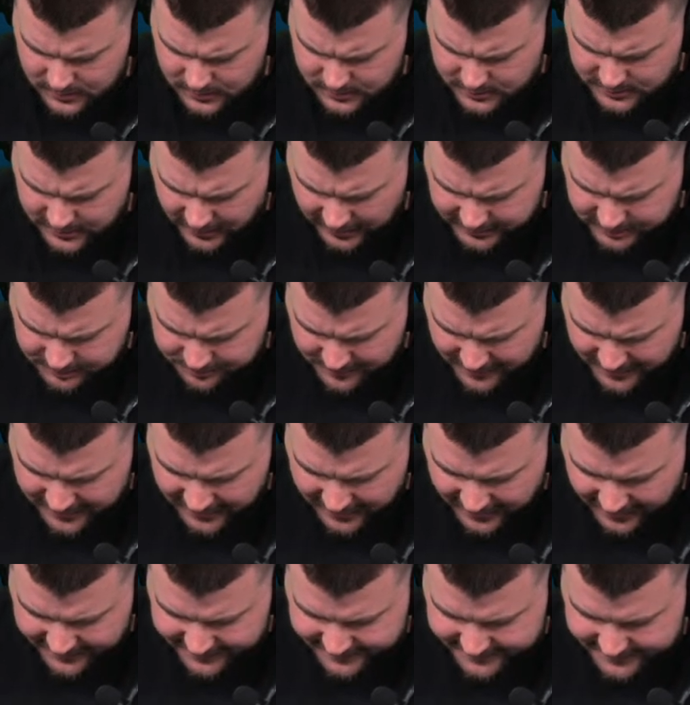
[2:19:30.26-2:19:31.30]
Shout out to my
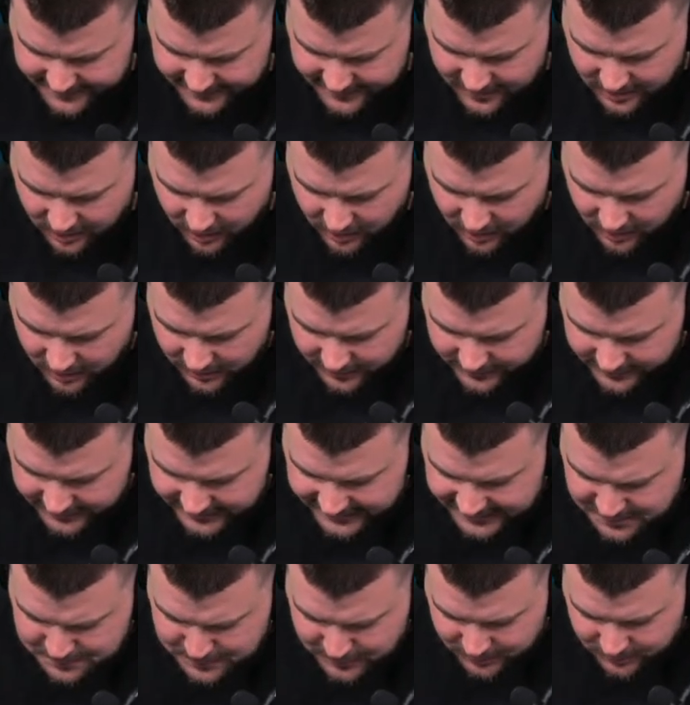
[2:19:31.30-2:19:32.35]
guy, Sakan
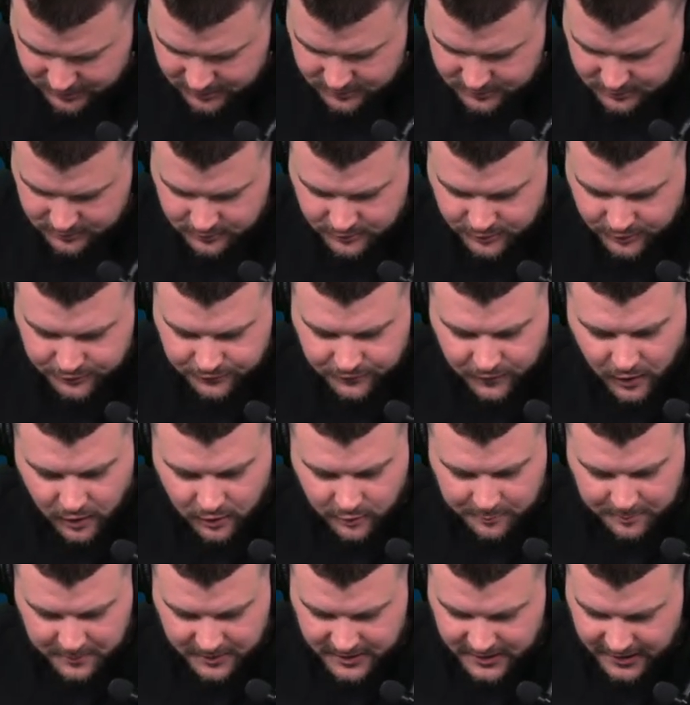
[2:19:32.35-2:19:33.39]
Niemer, who just
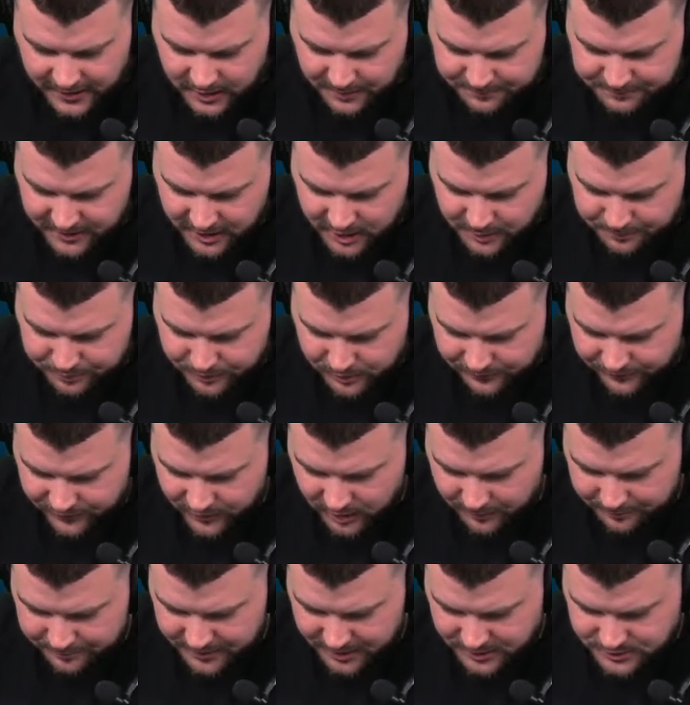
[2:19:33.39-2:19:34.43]
followed me. You got to update your
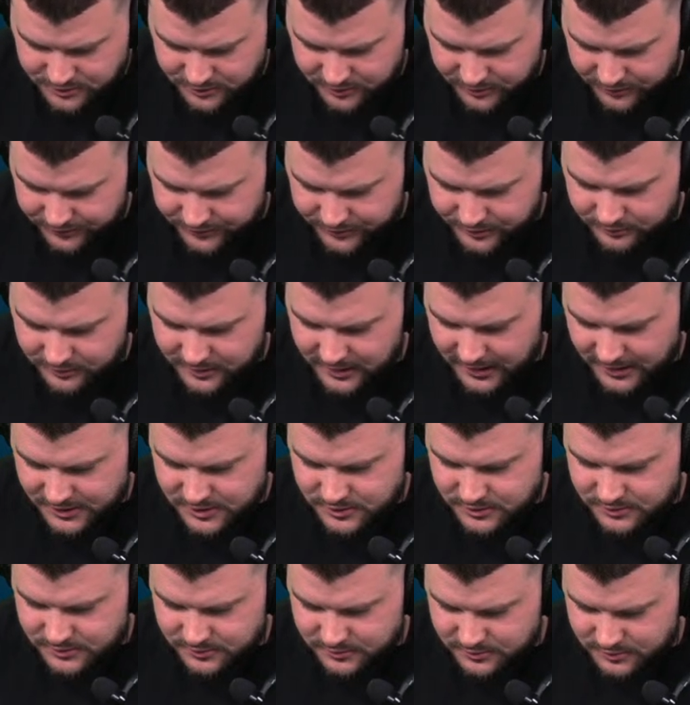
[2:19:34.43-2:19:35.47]
profile picture. You still got
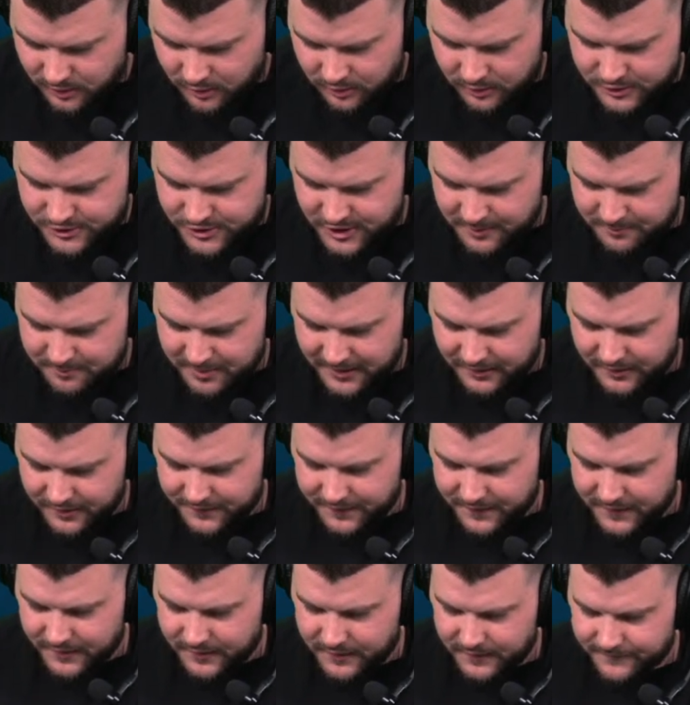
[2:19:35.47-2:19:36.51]
R J Barrett
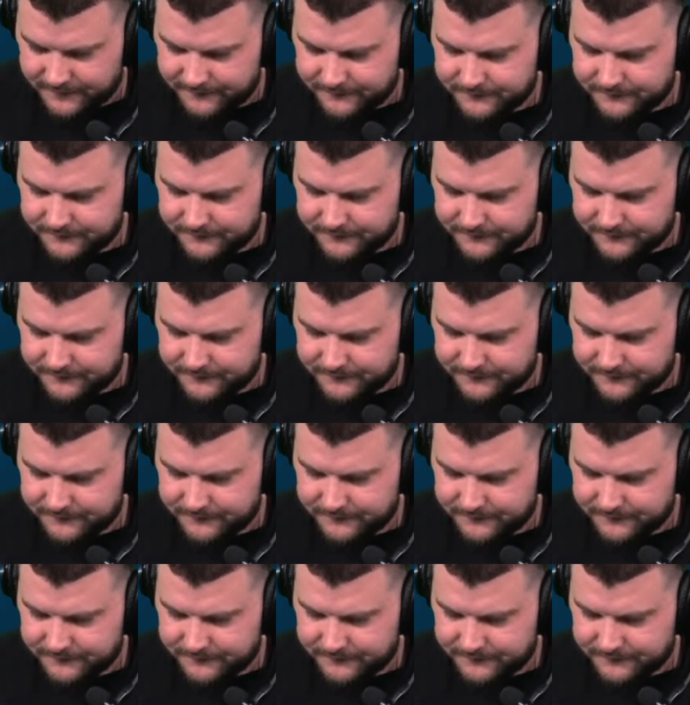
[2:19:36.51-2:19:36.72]
there.